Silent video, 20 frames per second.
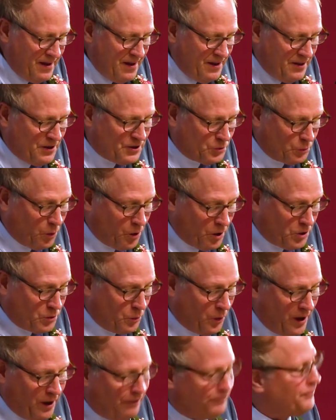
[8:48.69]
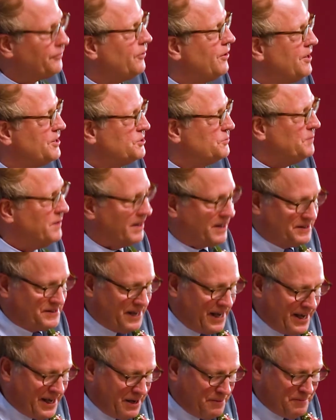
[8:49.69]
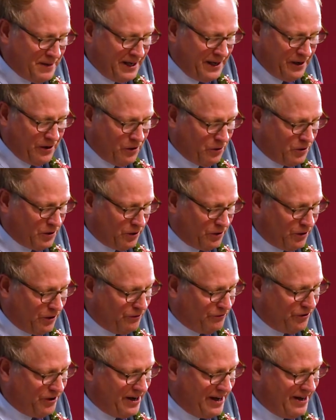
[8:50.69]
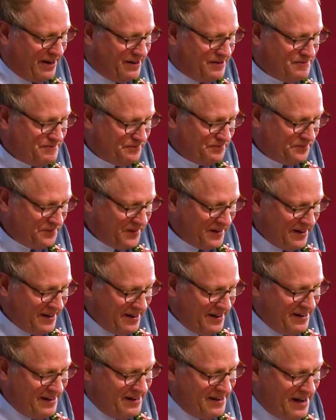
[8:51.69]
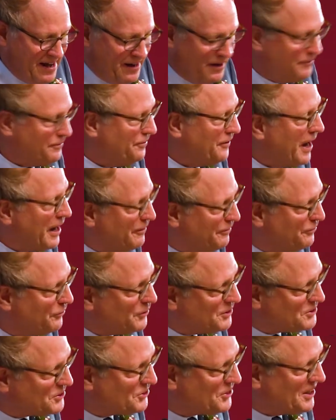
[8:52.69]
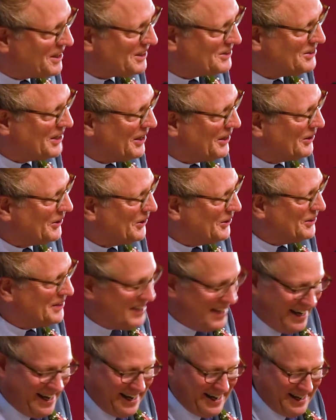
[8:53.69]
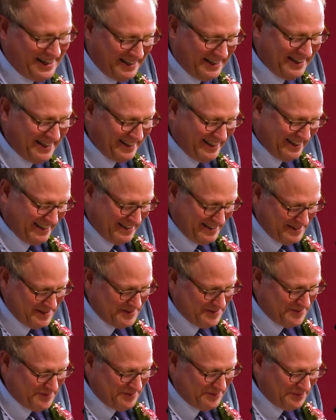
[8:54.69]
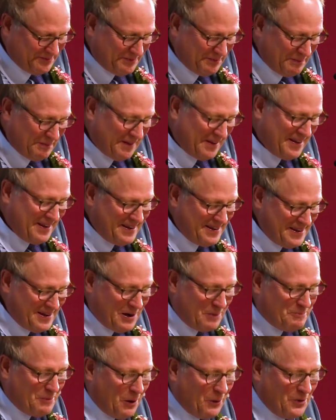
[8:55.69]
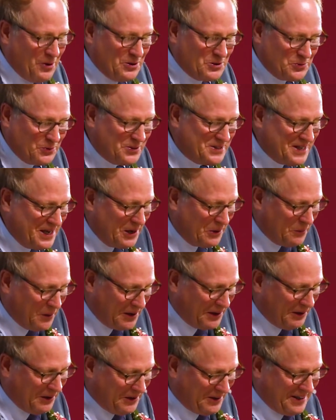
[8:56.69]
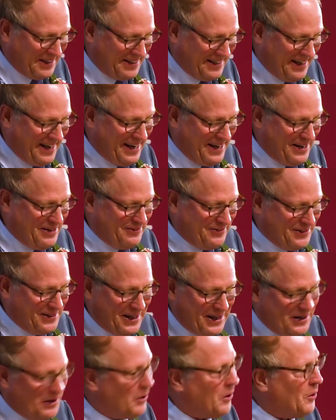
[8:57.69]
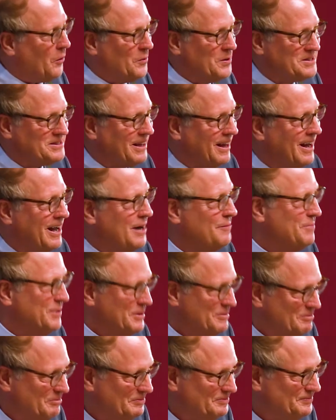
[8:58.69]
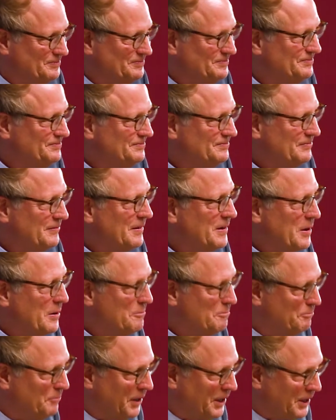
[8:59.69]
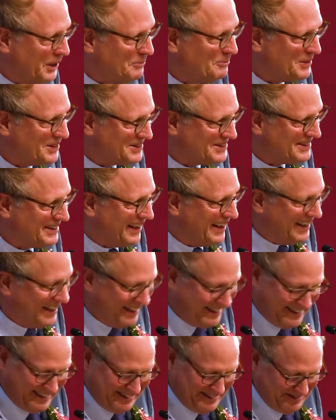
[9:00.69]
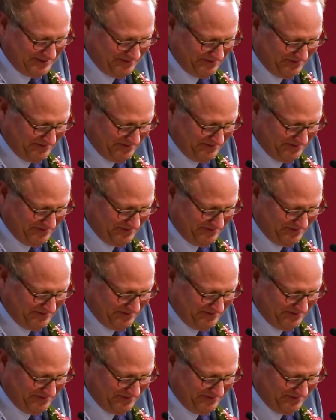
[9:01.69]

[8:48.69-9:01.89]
This worked well for us because I had a mediocre overhead, and at 5'6" on a good day, opponents would take one look at Dave and they'd always lob him. Big mistake.